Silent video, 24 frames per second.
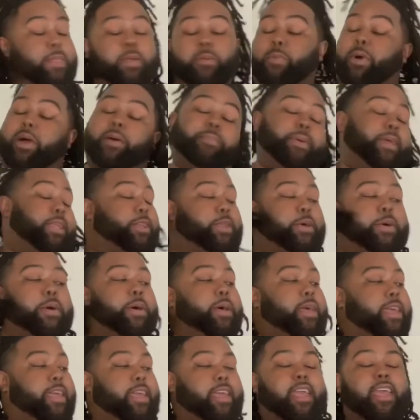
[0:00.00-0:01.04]
won't be
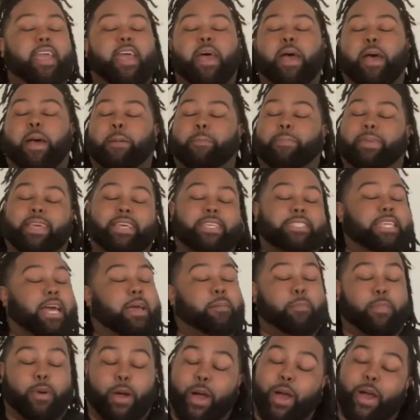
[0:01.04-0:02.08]
doing because
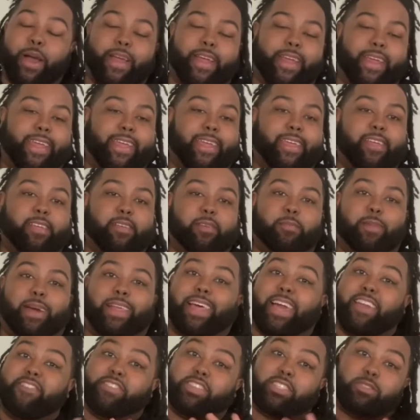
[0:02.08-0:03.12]
I'm boring. My
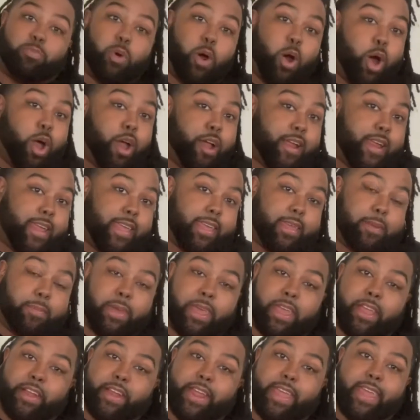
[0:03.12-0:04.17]
life is boring,
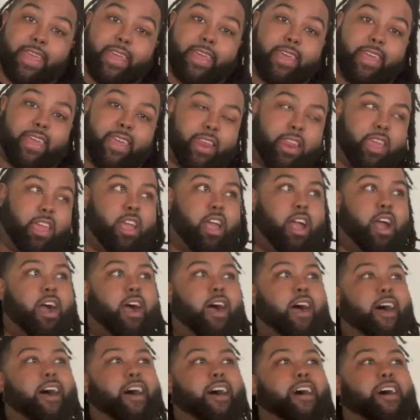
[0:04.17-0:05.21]
period.
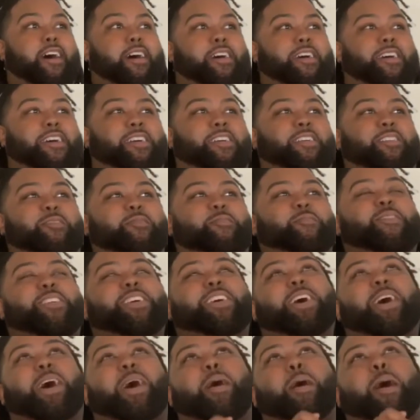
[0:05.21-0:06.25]
But
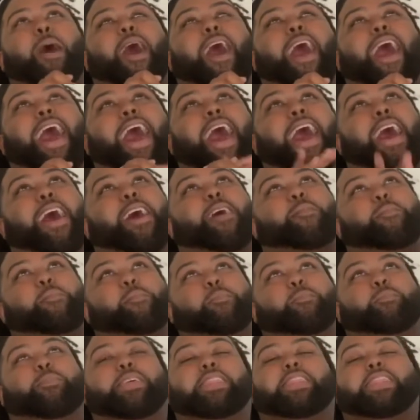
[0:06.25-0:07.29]

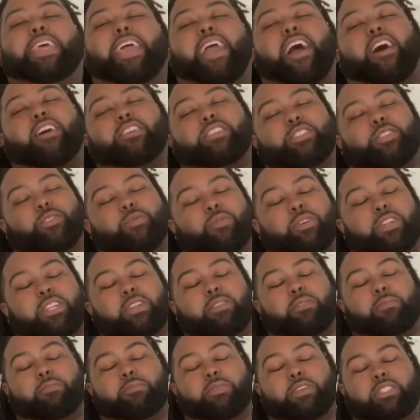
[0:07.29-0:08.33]
they also
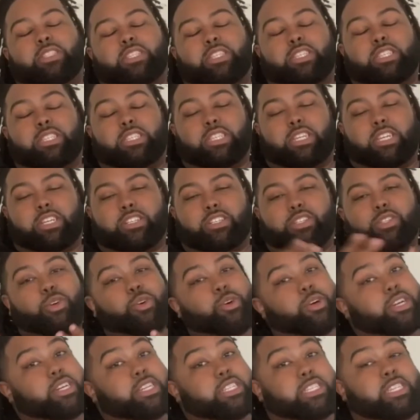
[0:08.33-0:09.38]
wanted me to share
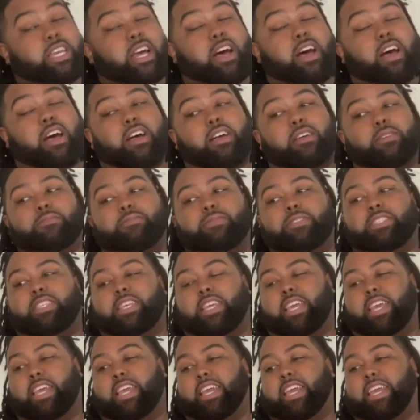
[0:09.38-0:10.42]
story times
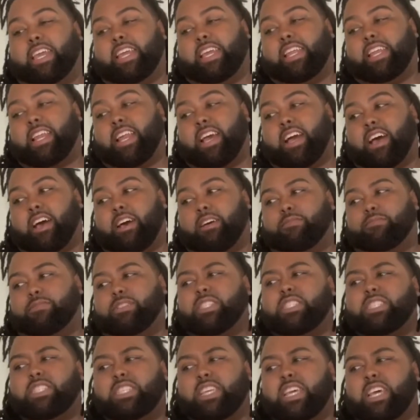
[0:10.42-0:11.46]
and
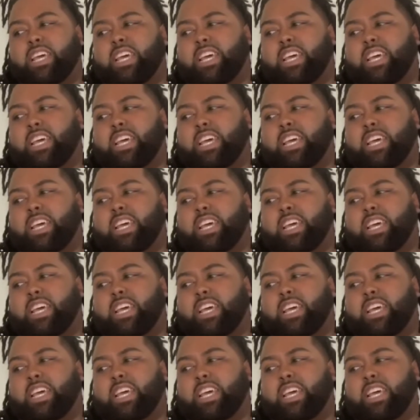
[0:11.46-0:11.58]
just